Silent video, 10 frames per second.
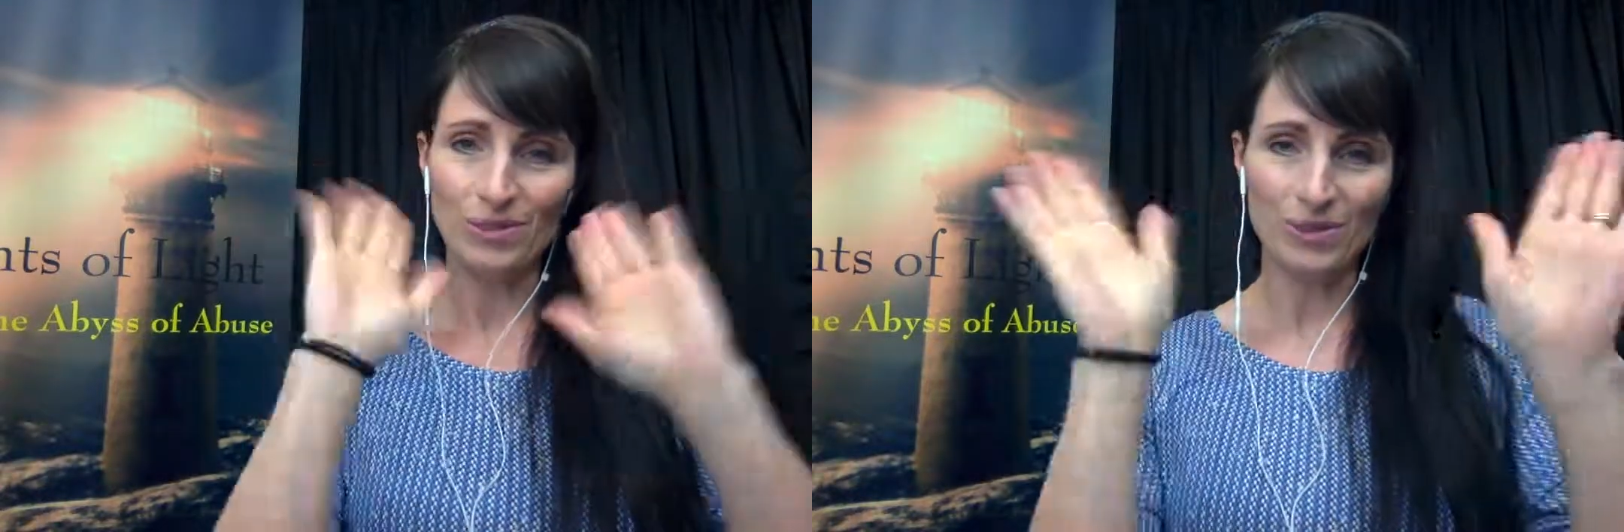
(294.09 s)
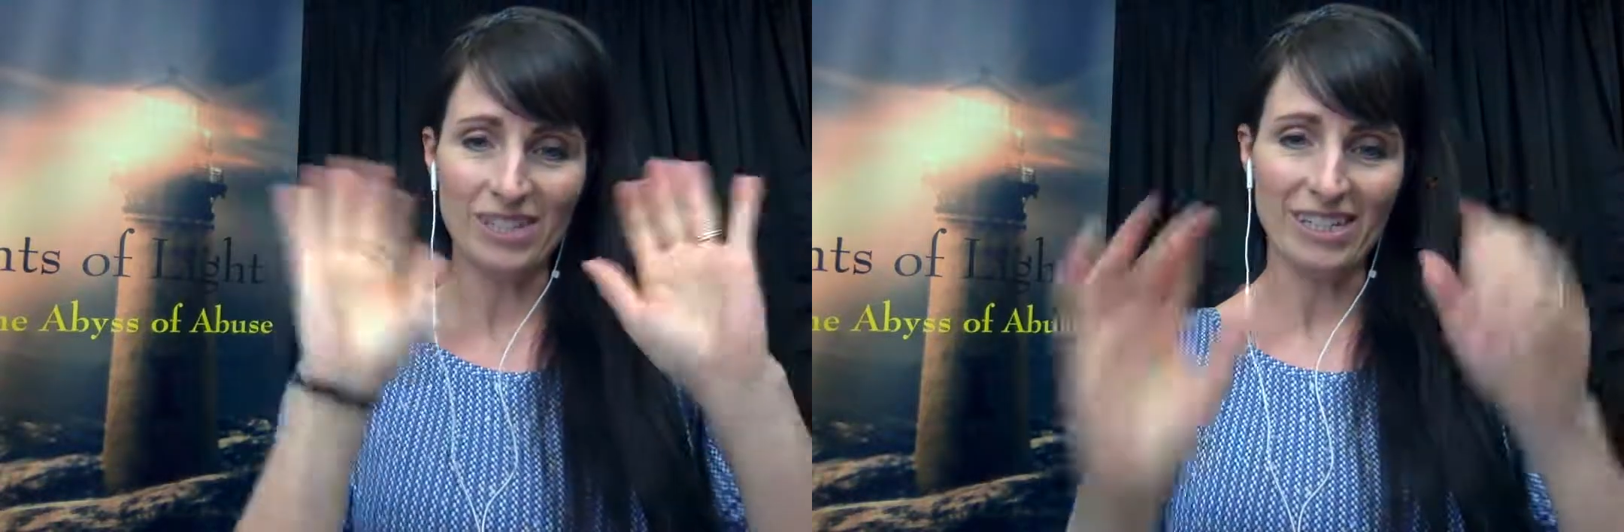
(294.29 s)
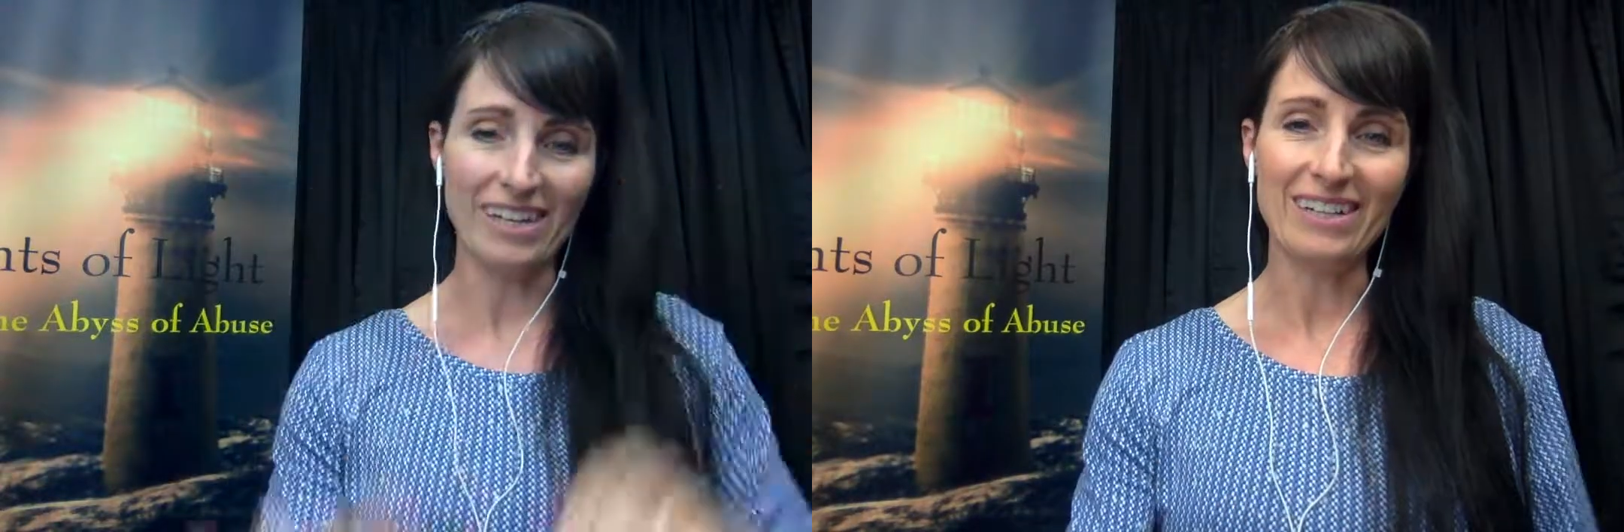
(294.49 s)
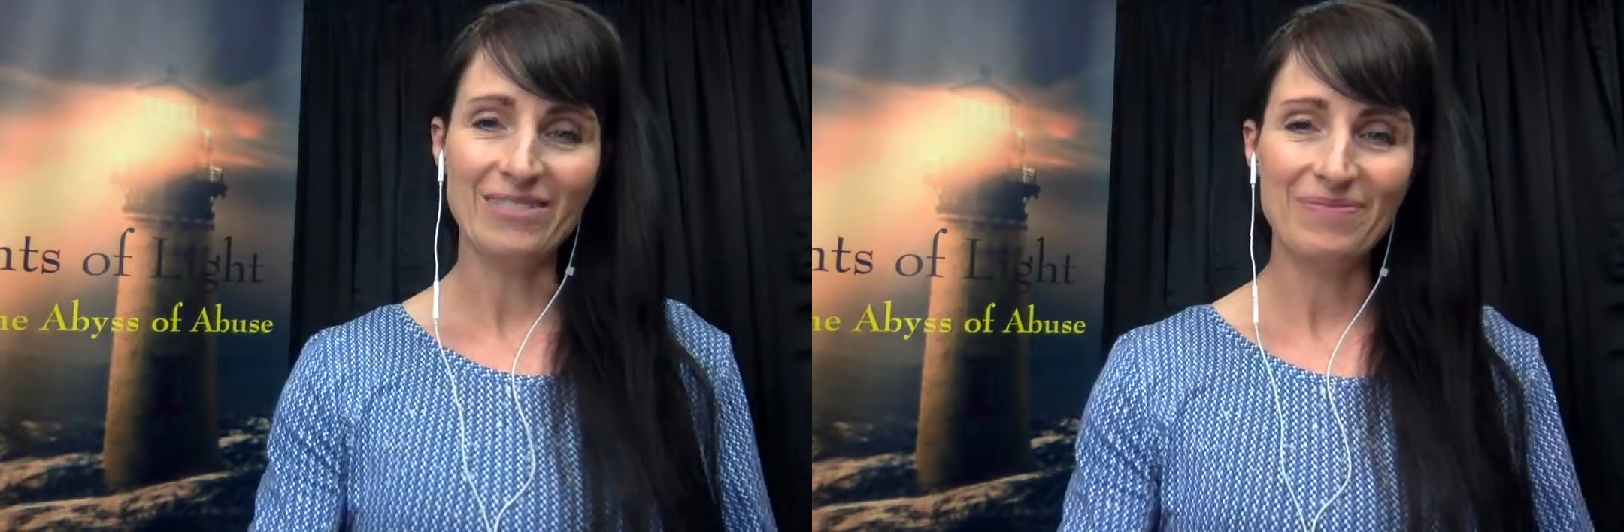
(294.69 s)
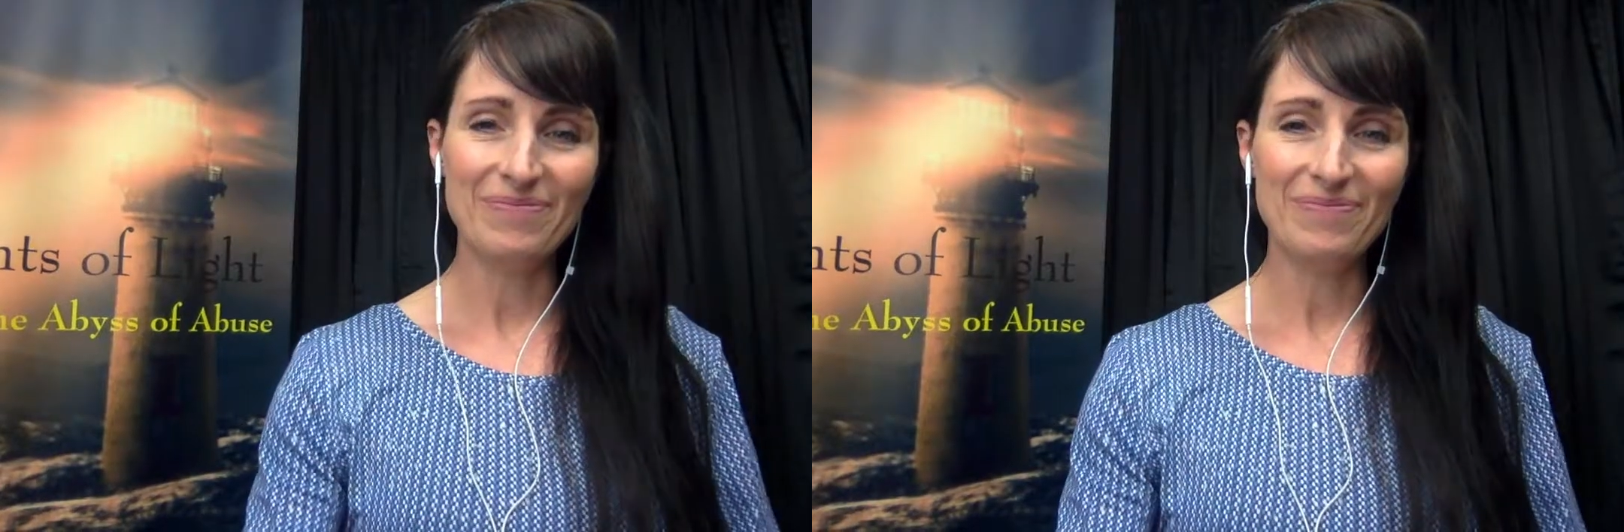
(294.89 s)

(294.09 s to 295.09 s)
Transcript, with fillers: We'll see you all.